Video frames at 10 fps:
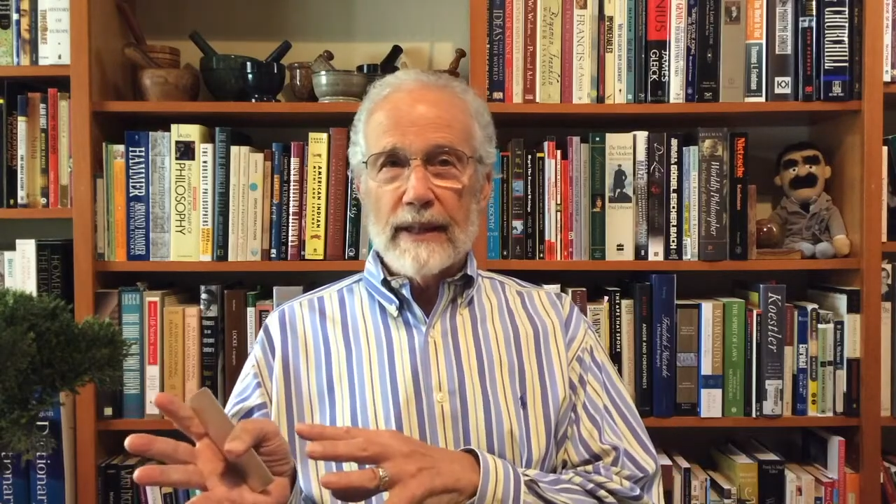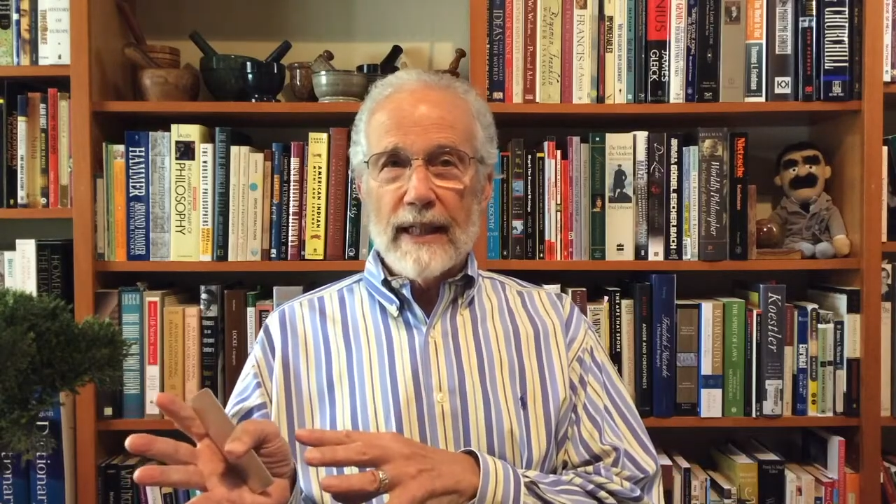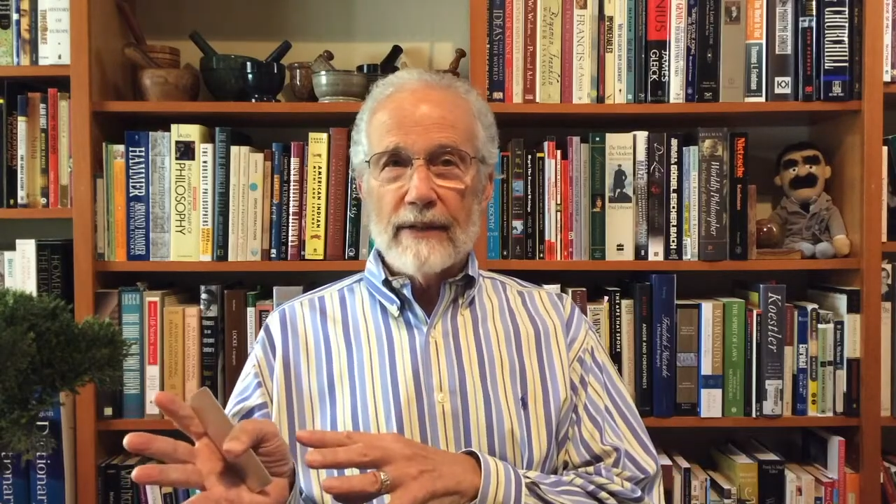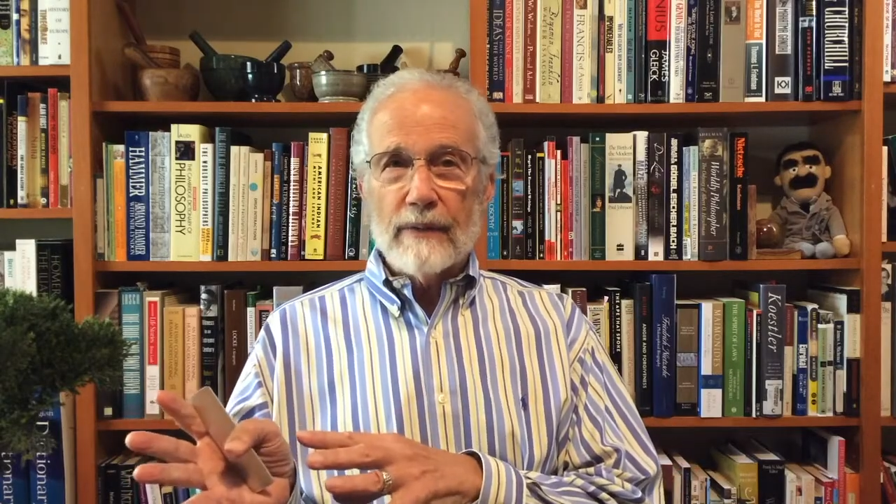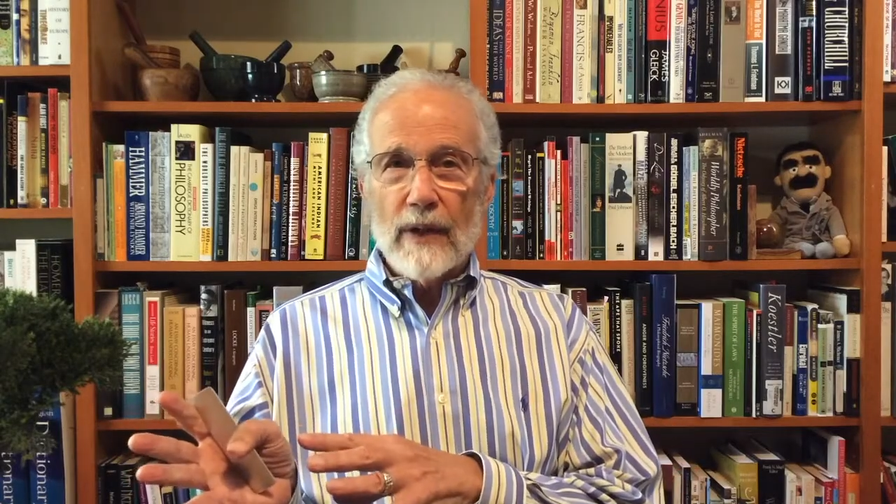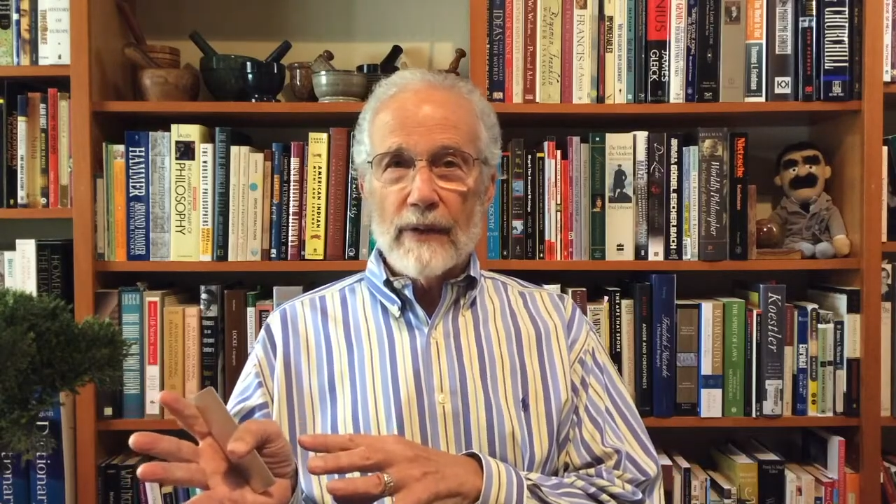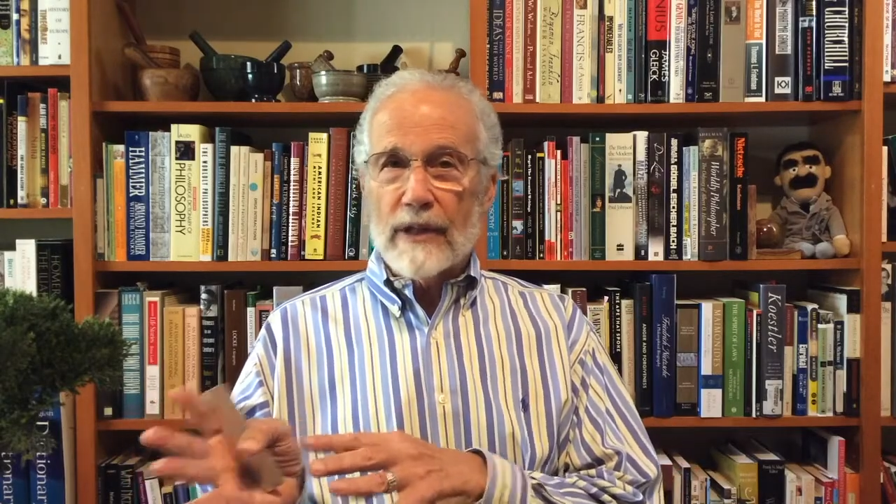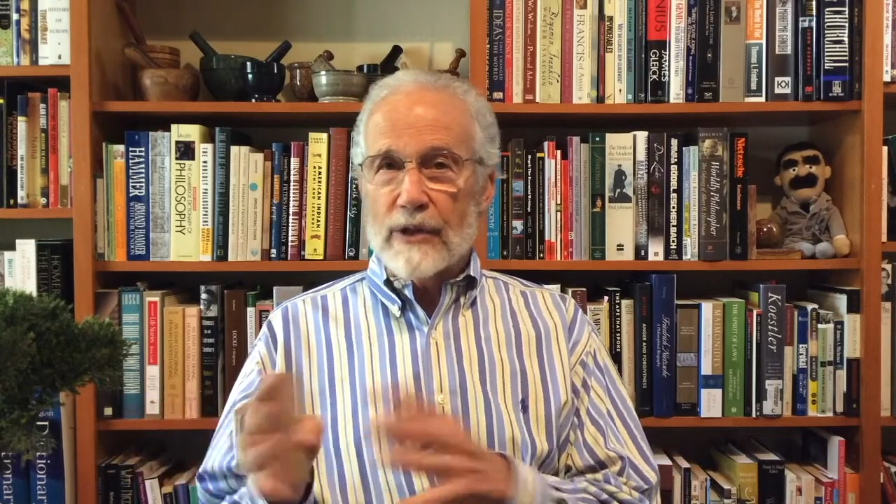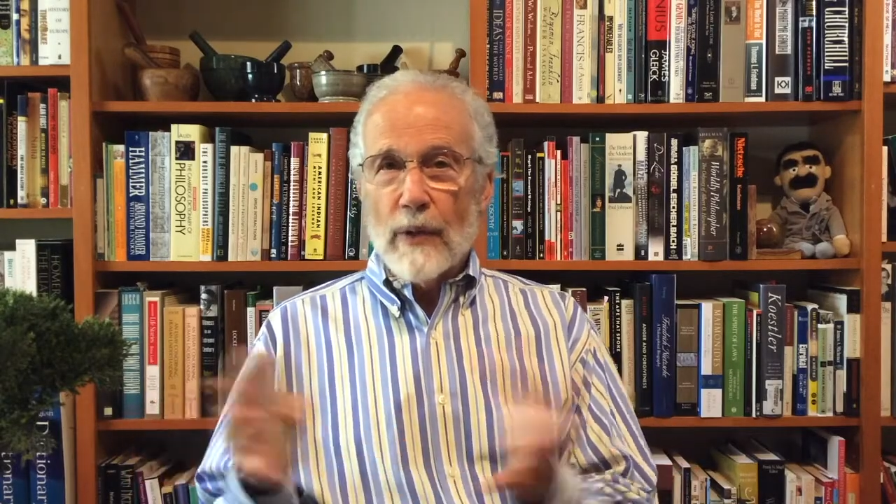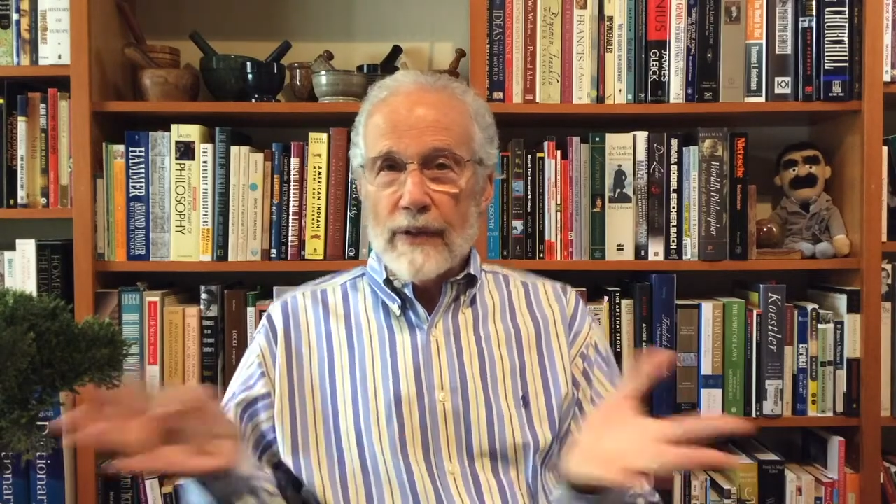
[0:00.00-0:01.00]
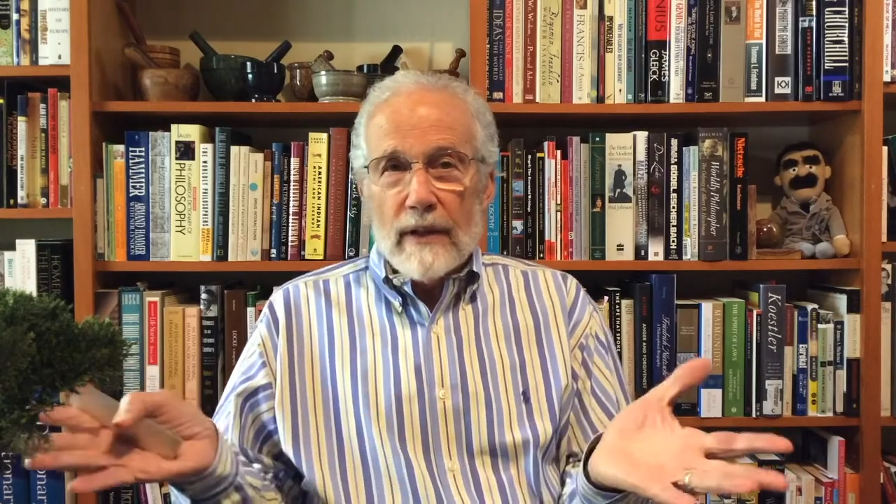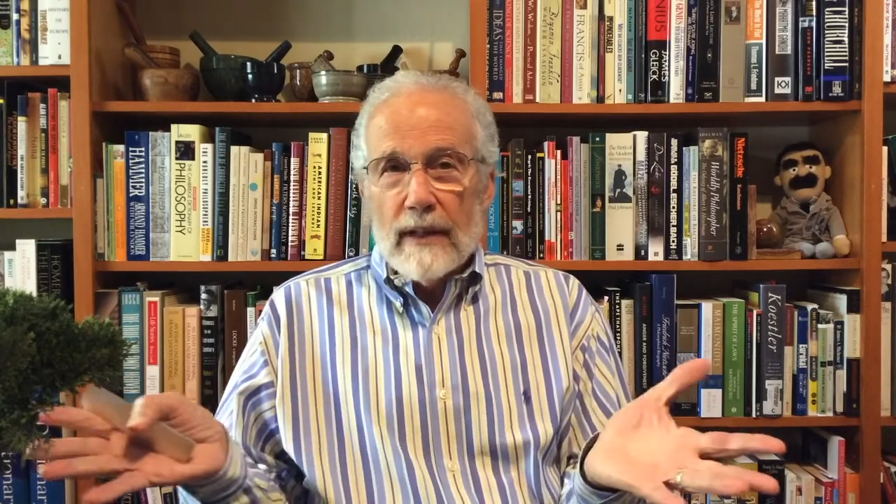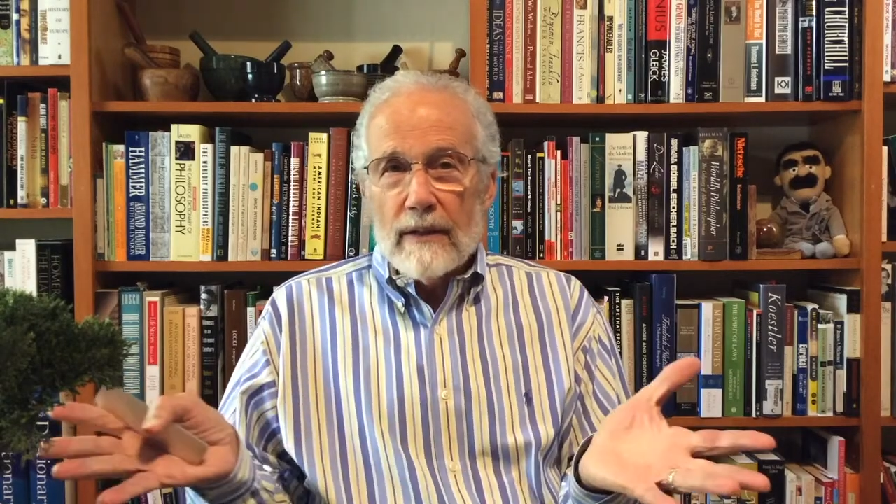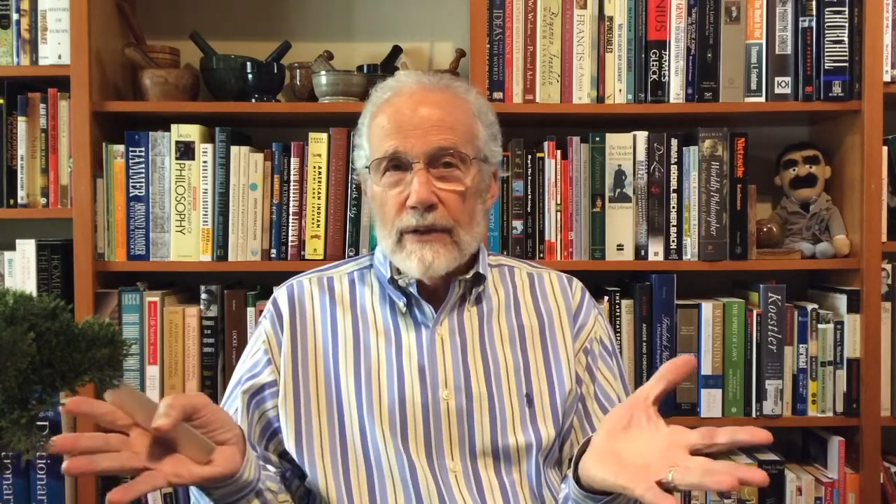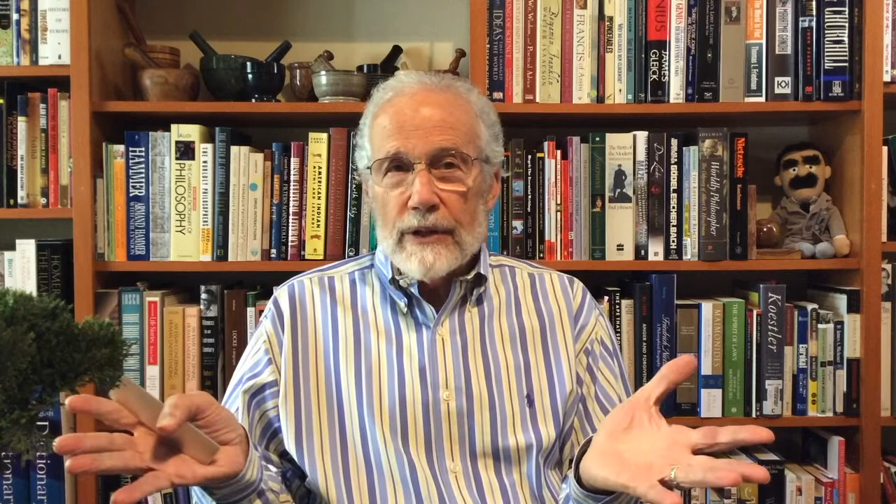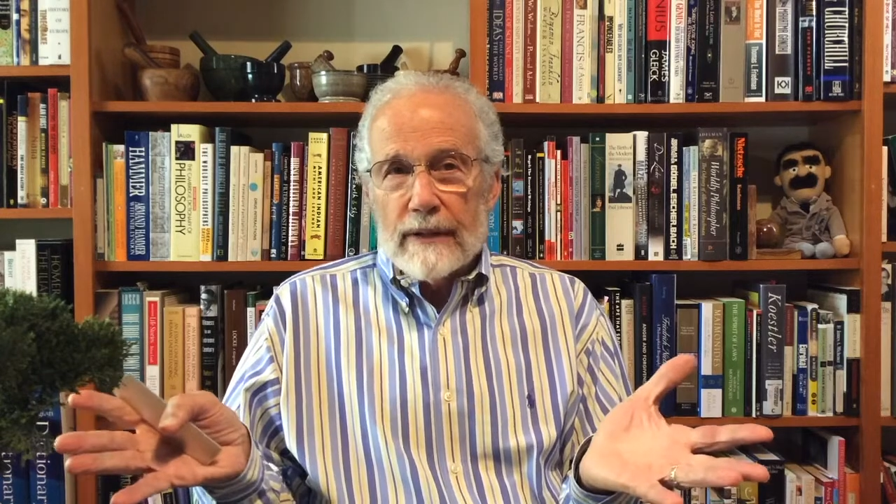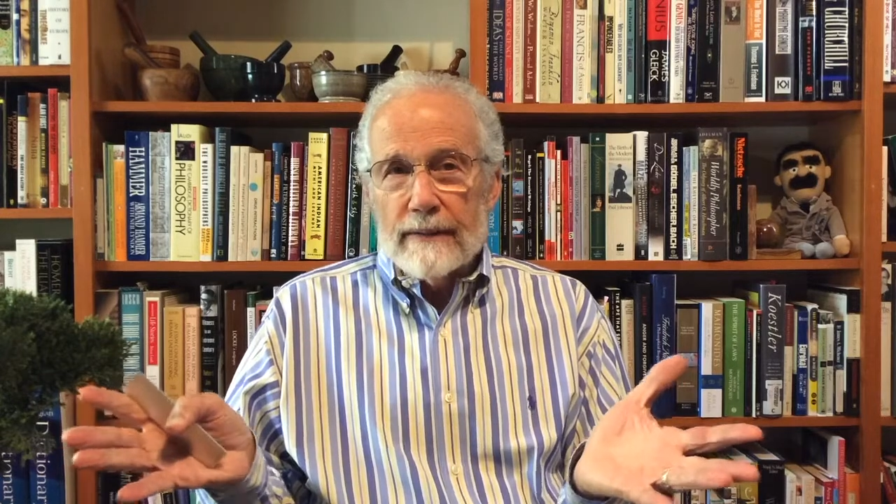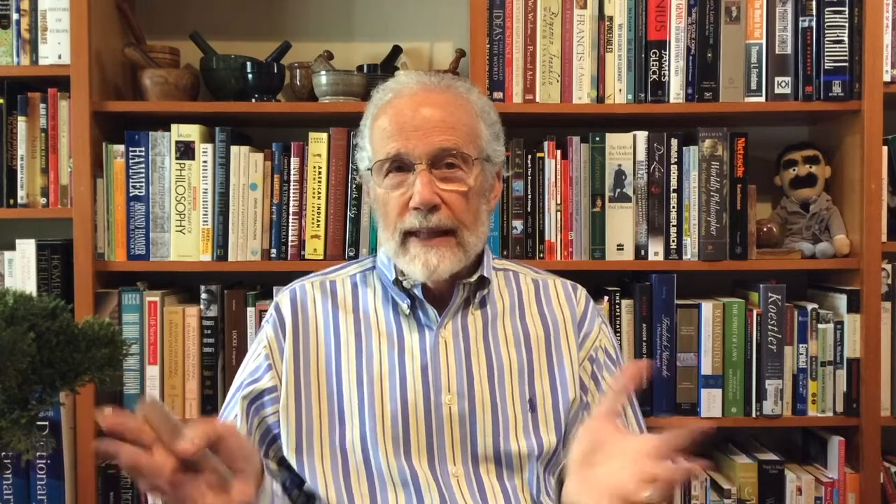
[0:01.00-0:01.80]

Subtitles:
to death row, there's no other conclusion.